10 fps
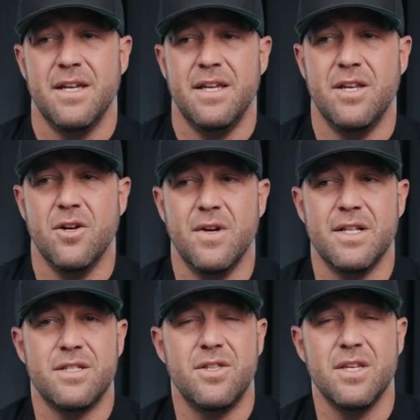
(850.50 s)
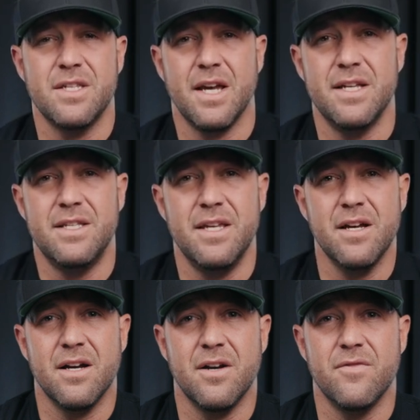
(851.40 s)
it's this
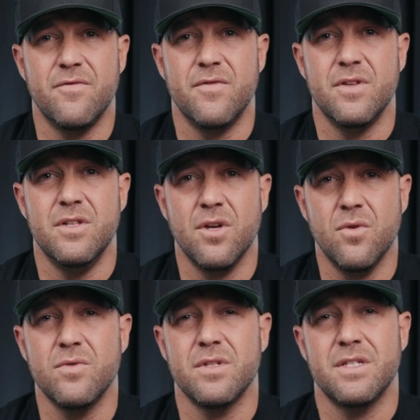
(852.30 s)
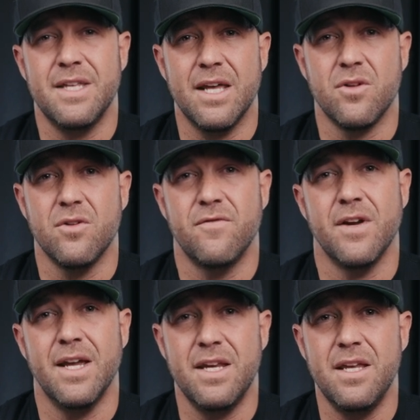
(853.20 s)
idea of don't settle
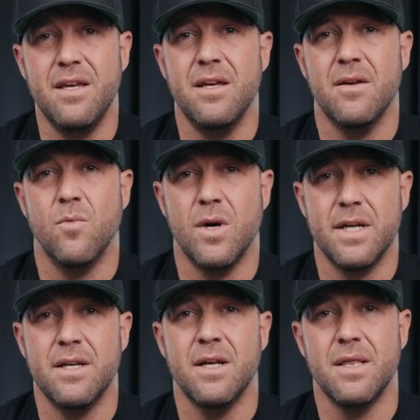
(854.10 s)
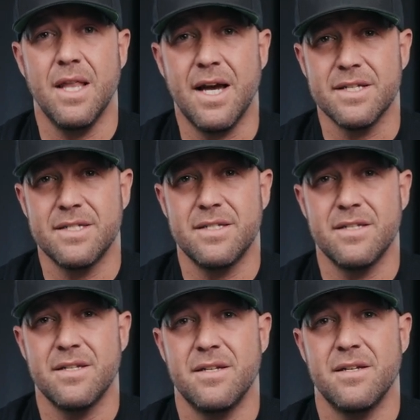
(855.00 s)
for anyone
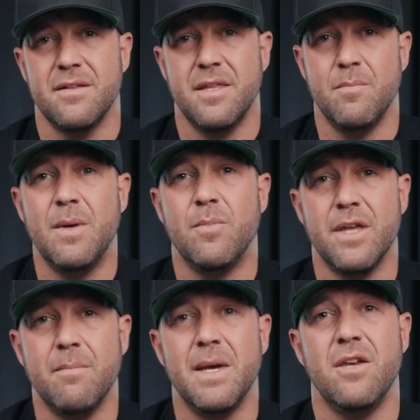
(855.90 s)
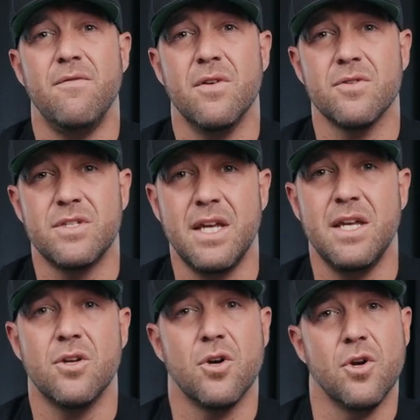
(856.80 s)
less than people that make you feel
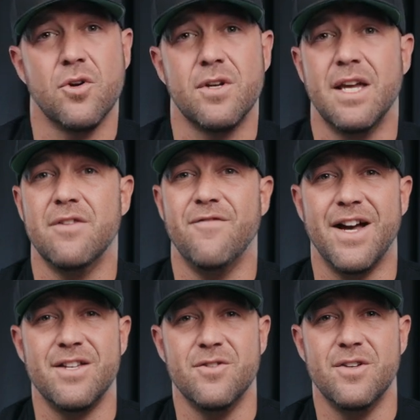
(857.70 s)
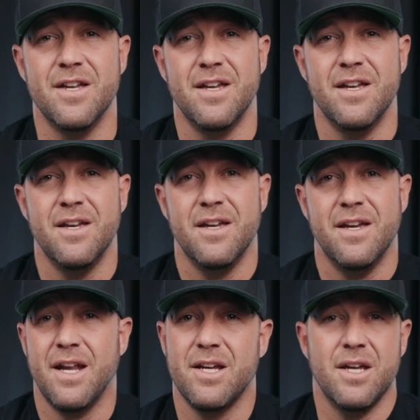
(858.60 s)
seen, heard, and valued.
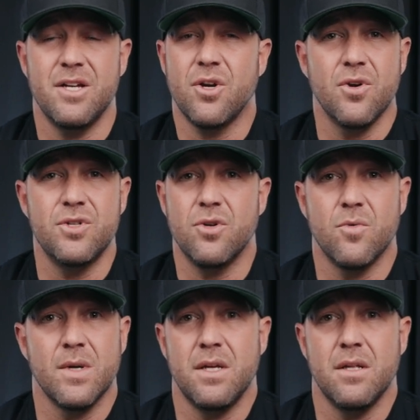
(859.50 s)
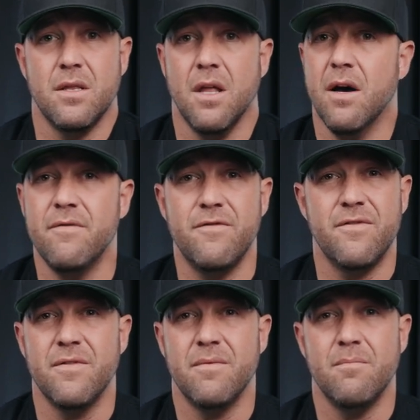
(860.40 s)
And I encourage you to really
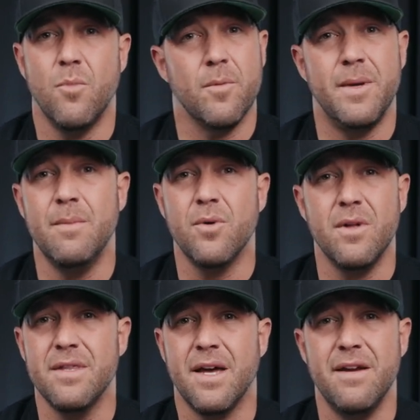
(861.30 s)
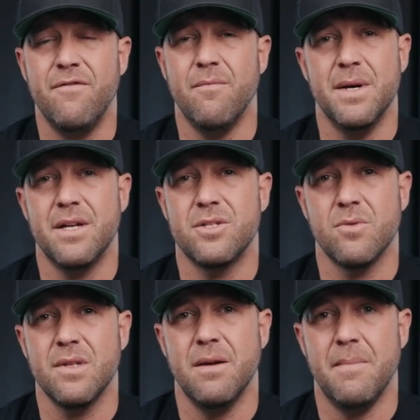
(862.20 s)
love more people in life, but it's
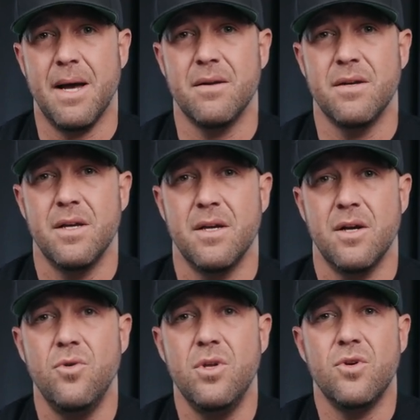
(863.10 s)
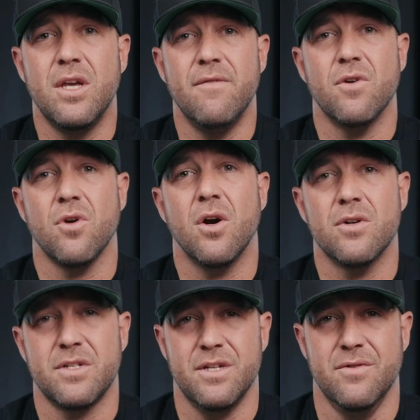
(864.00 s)
really about, who do you give your
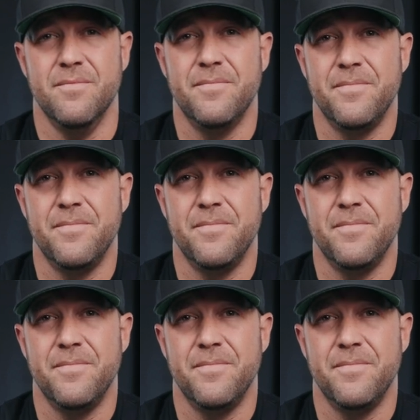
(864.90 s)
heart to?